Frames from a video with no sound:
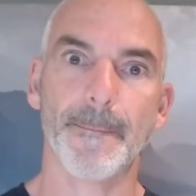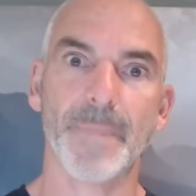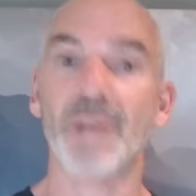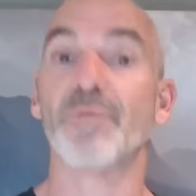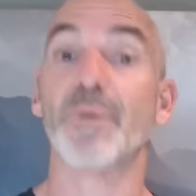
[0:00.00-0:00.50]

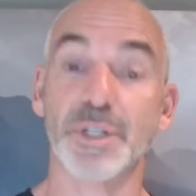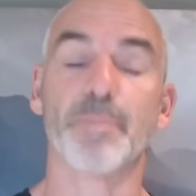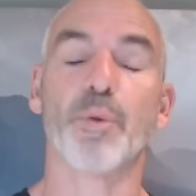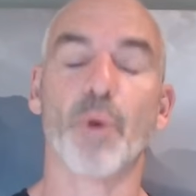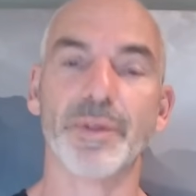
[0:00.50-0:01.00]
And if we
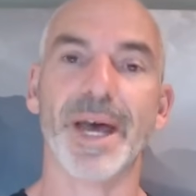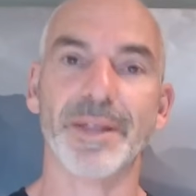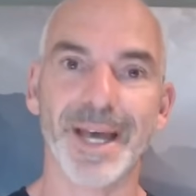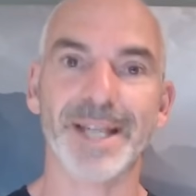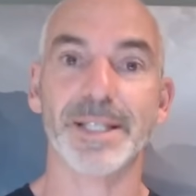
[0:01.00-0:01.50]
support
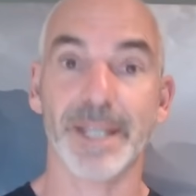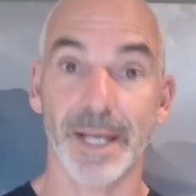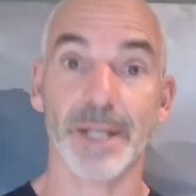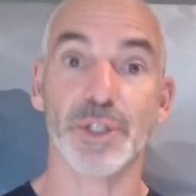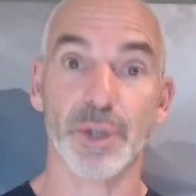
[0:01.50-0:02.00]
that, that's the
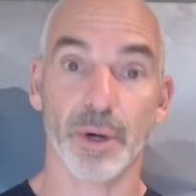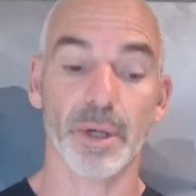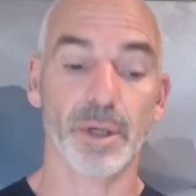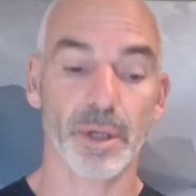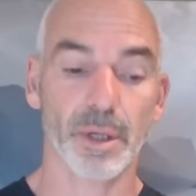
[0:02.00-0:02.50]
answer.
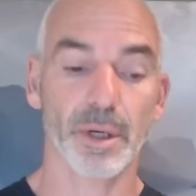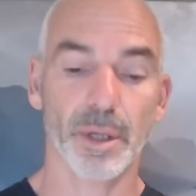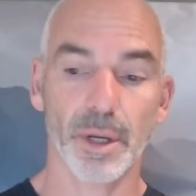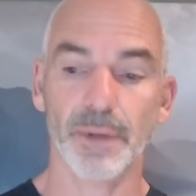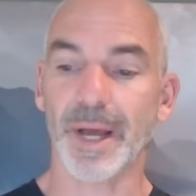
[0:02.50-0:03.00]

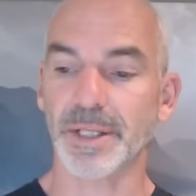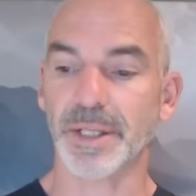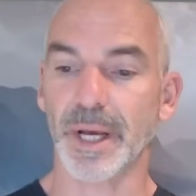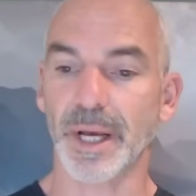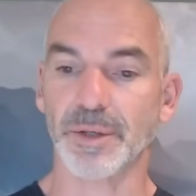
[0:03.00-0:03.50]
That's
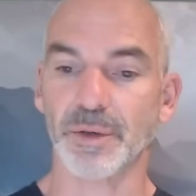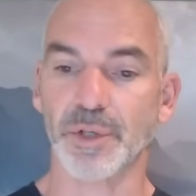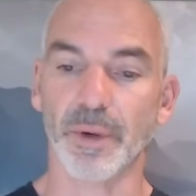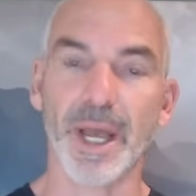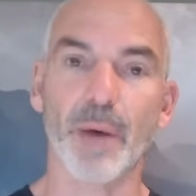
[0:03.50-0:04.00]
the answer.
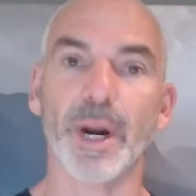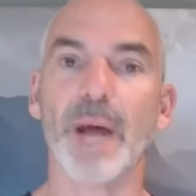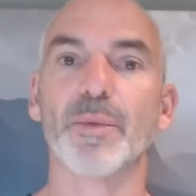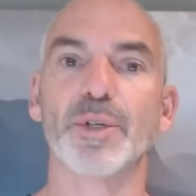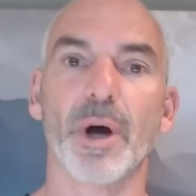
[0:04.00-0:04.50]
So again, what
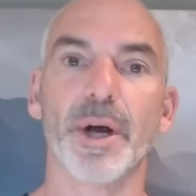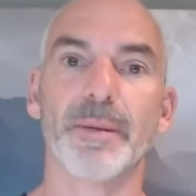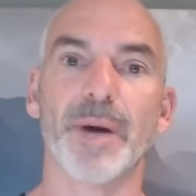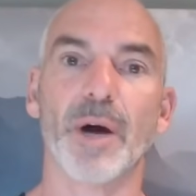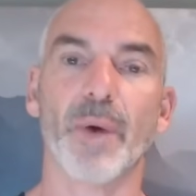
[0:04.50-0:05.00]
I'm talking
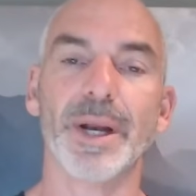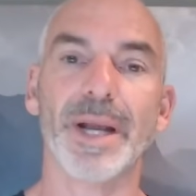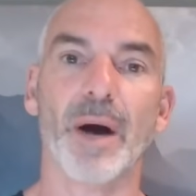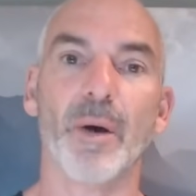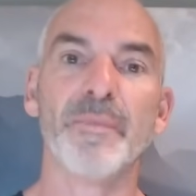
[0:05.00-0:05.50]
about right
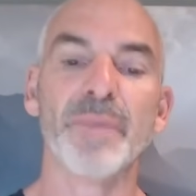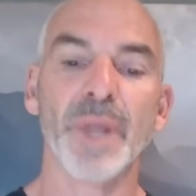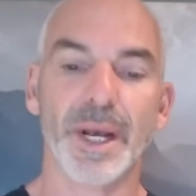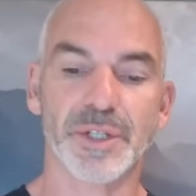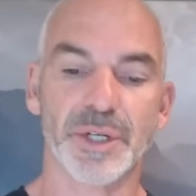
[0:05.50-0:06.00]
now
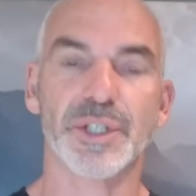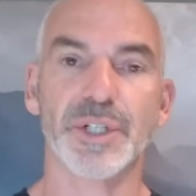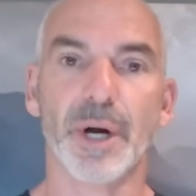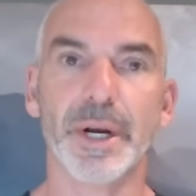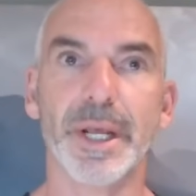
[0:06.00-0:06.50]
is a
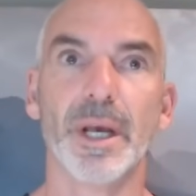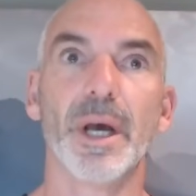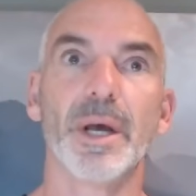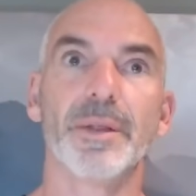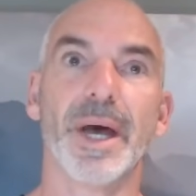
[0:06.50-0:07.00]
study
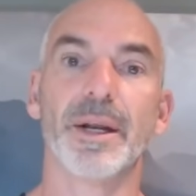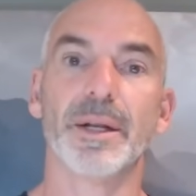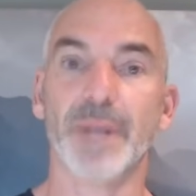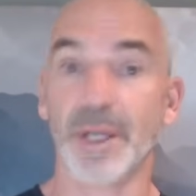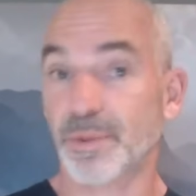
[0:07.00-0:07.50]

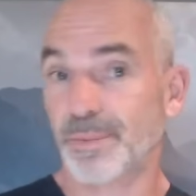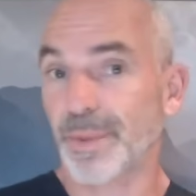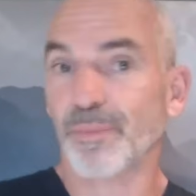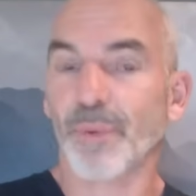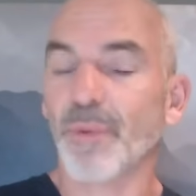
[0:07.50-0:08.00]
that that
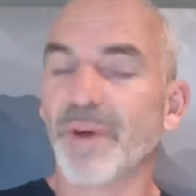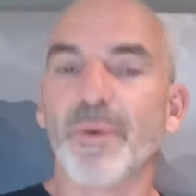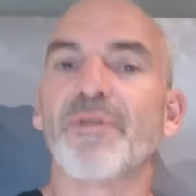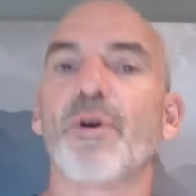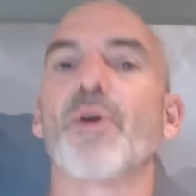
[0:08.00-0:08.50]
we,
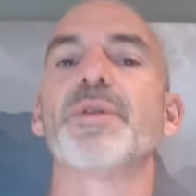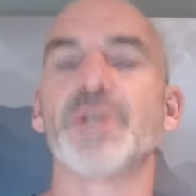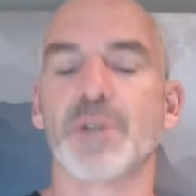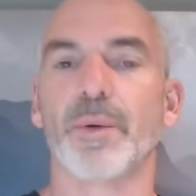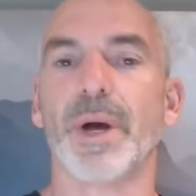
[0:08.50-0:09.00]
we've heard
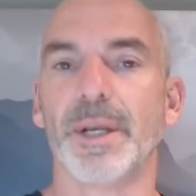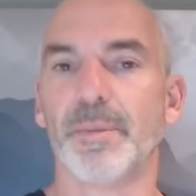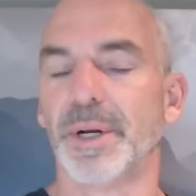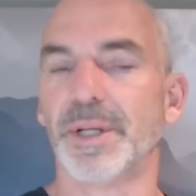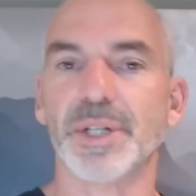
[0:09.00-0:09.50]
this already,
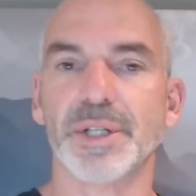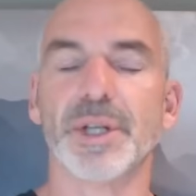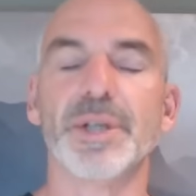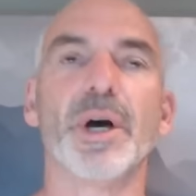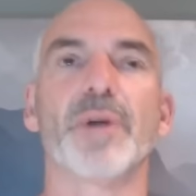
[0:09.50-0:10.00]
but it's just
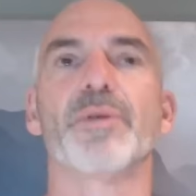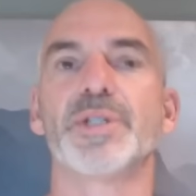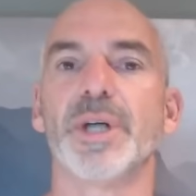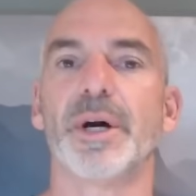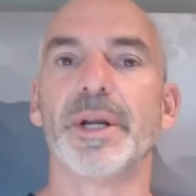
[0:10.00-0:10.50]
another
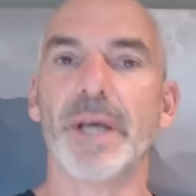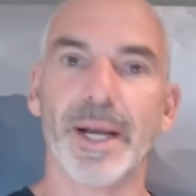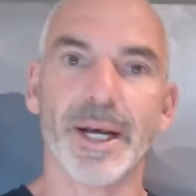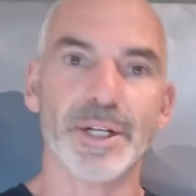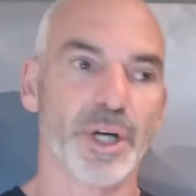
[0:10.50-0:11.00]
study, and
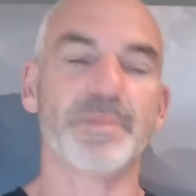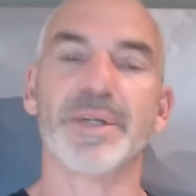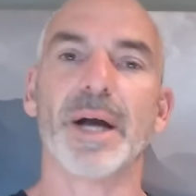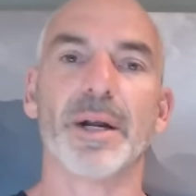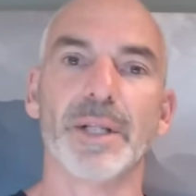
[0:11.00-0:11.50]
I jumped
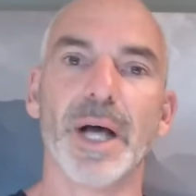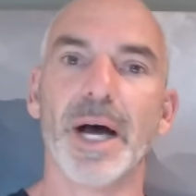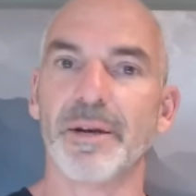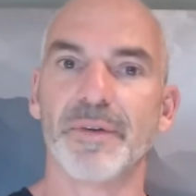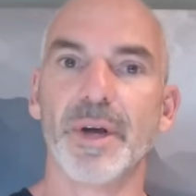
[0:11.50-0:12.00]
on
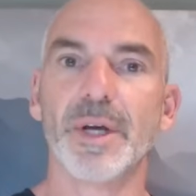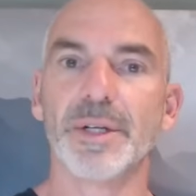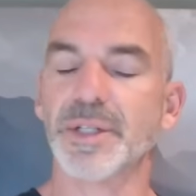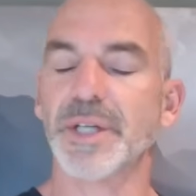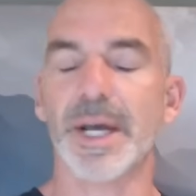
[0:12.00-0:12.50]
alive
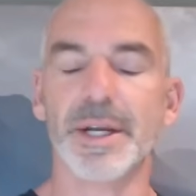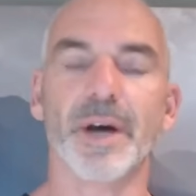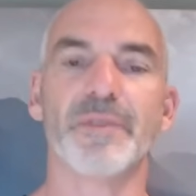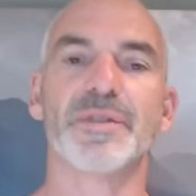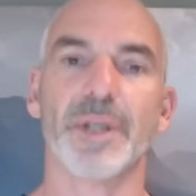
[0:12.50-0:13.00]
to say
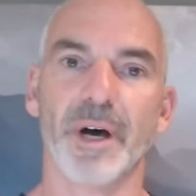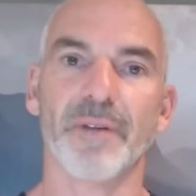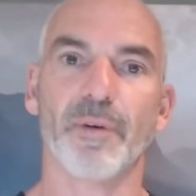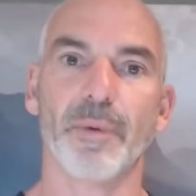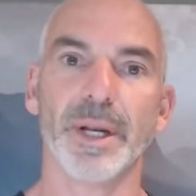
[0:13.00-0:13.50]
enough's
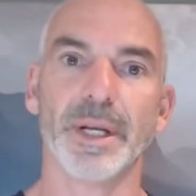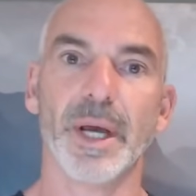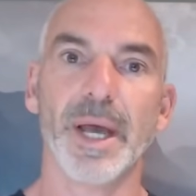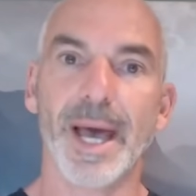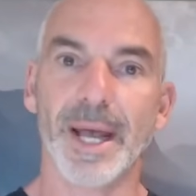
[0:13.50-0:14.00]
enough already.
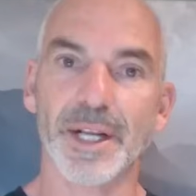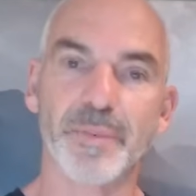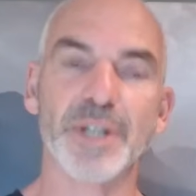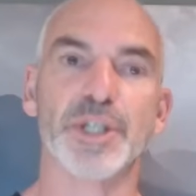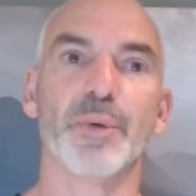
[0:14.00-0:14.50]
And
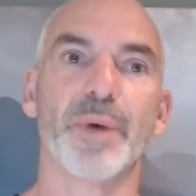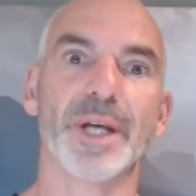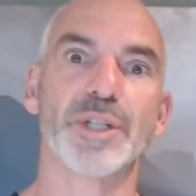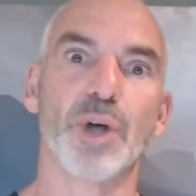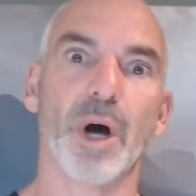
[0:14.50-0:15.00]
especially when
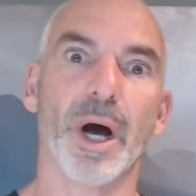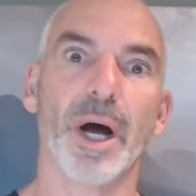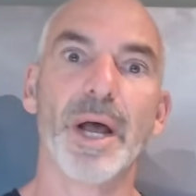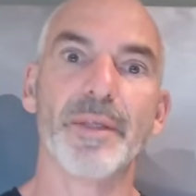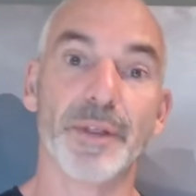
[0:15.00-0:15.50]
I
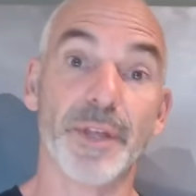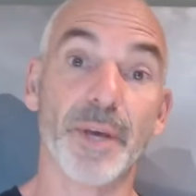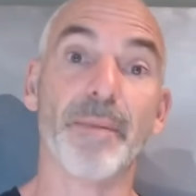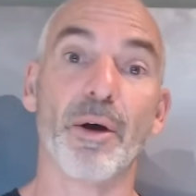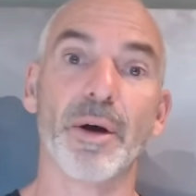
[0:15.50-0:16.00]
saw that the
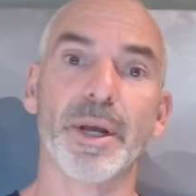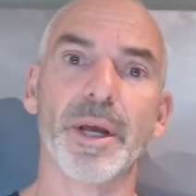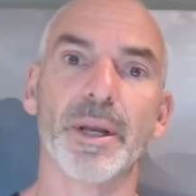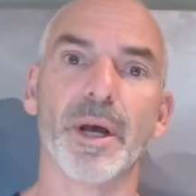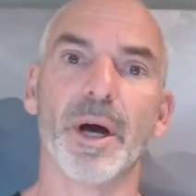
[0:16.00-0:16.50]

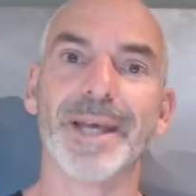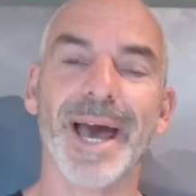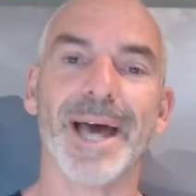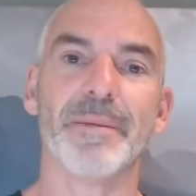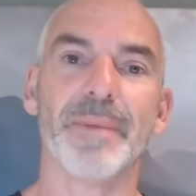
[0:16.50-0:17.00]
American
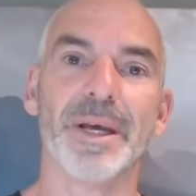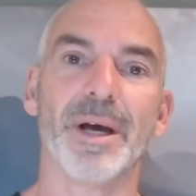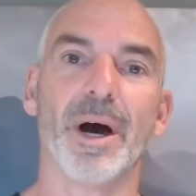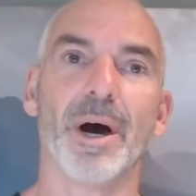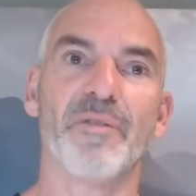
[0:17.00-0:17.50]
Academy
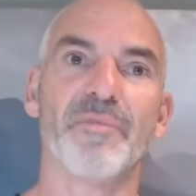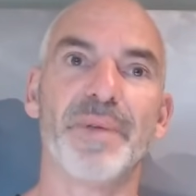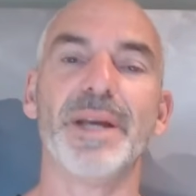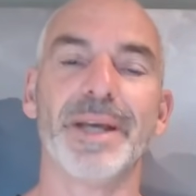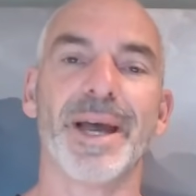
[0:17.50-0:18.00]
of
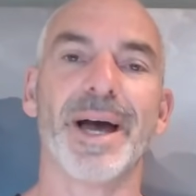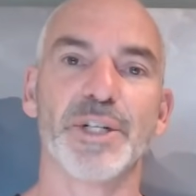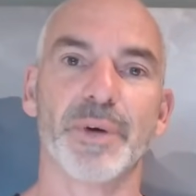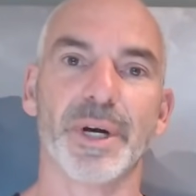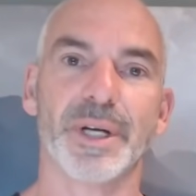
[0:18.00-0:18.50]

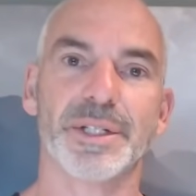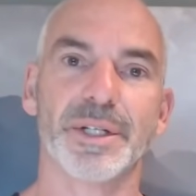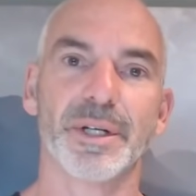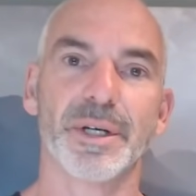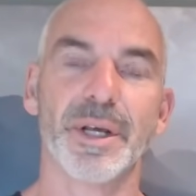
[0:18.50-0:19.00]

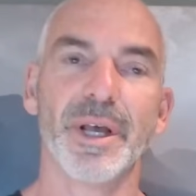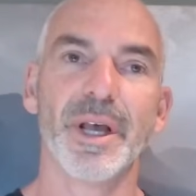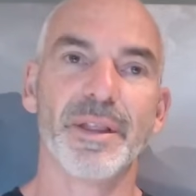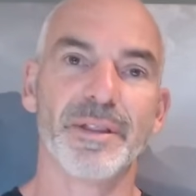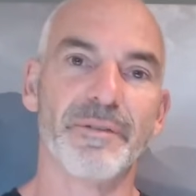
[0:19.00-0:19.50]
Pediatrics
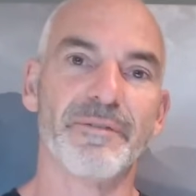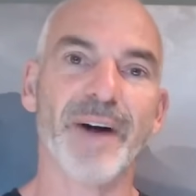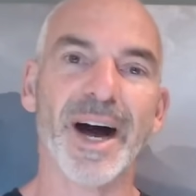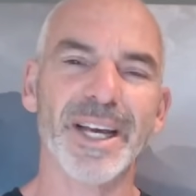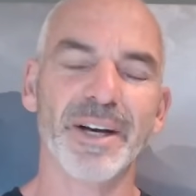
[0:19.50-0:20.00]
the
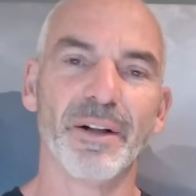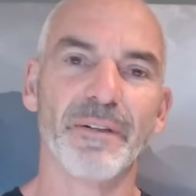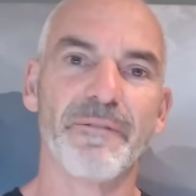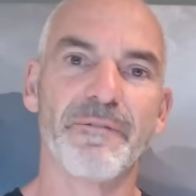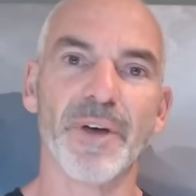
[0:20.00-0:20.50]
vile
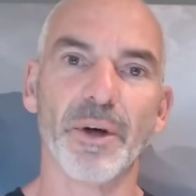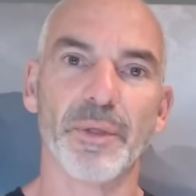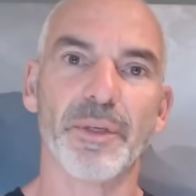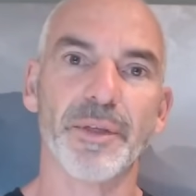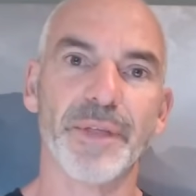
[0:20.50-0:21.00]

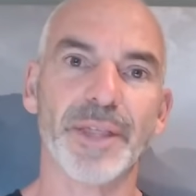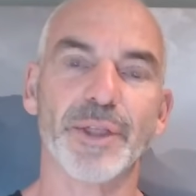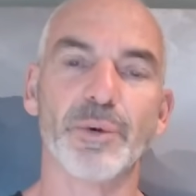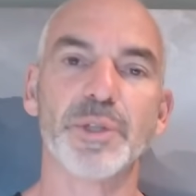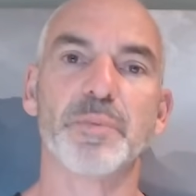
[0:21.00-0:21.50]
filth that
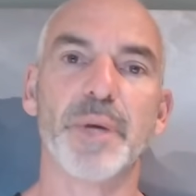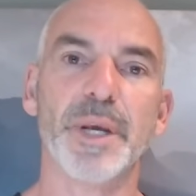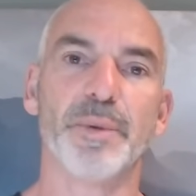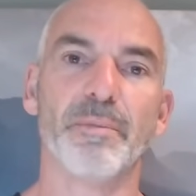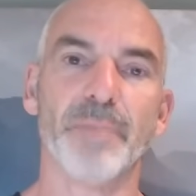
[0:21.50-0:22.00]
those
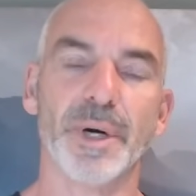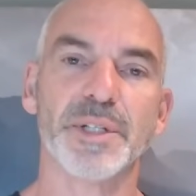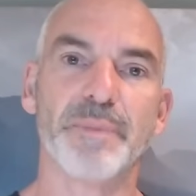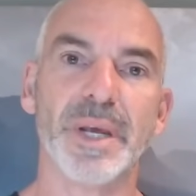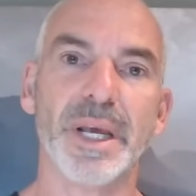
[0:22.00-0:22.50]
people
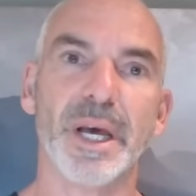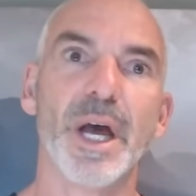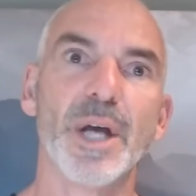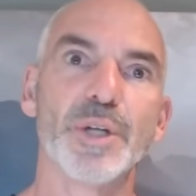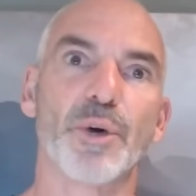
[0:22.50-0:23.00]
must be
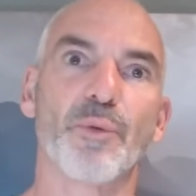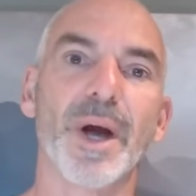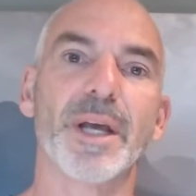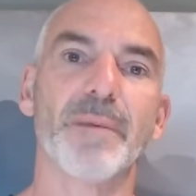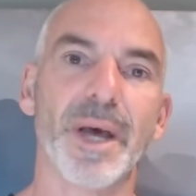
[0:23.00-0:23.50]
to
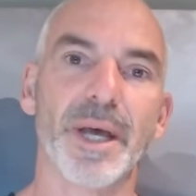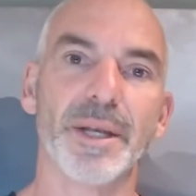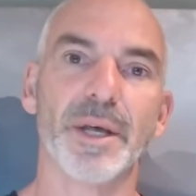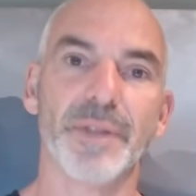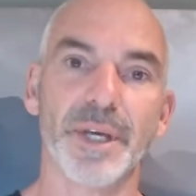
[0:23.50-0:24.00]

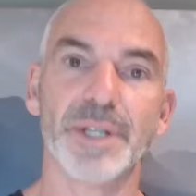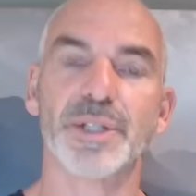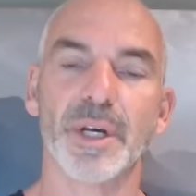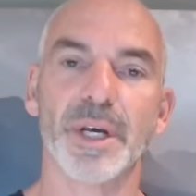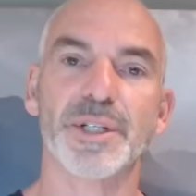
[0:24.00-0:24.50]
recommend
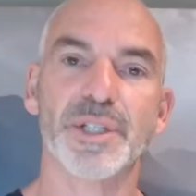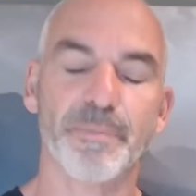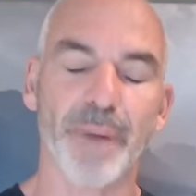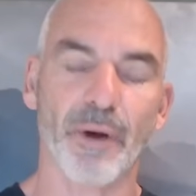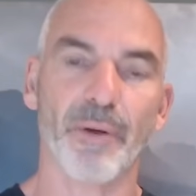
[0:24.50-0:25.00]
this
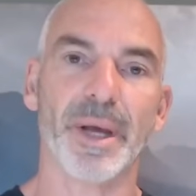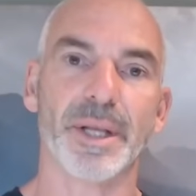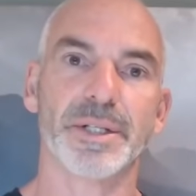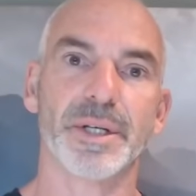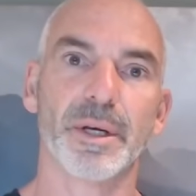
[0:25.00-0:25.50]

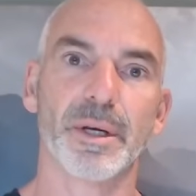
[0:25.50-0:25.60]
experiment